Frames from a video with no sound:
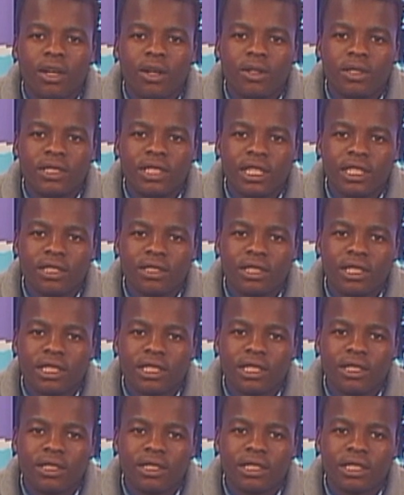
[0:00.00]
or Text Your
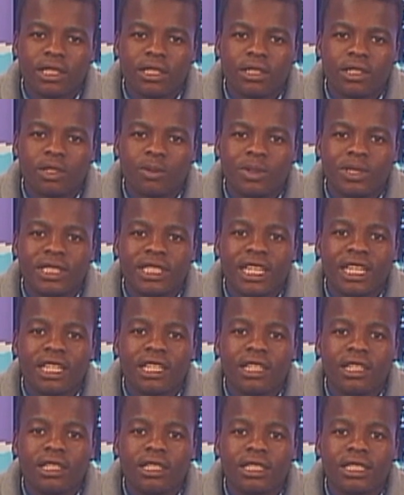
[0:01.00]
Dexterity Skills with
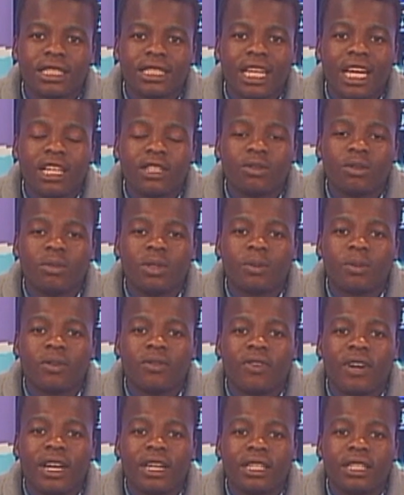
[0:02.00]
Jenga. Snacks will be
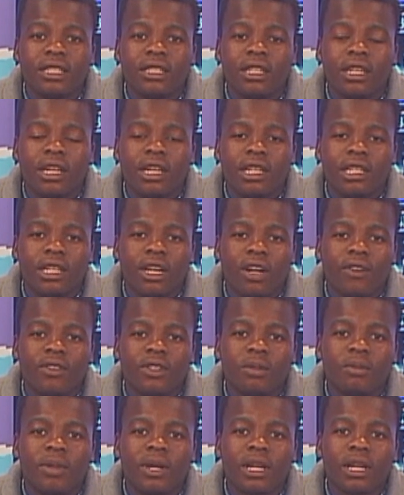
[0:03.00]
provided. Now
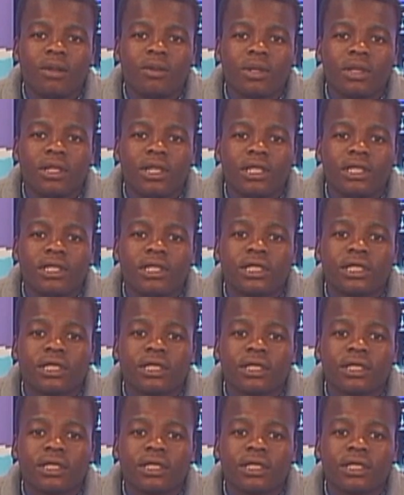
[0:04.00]
for Becca with lunch.